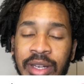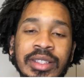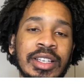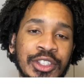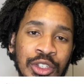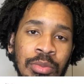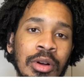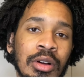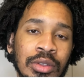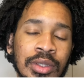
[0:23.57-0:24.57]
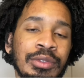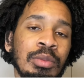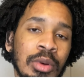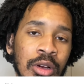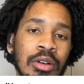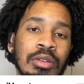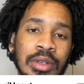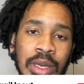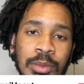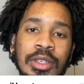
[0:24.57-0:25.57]
Unless you're bald. If you're
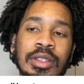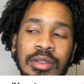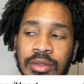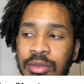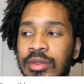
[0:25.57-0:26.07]
bald, I mean,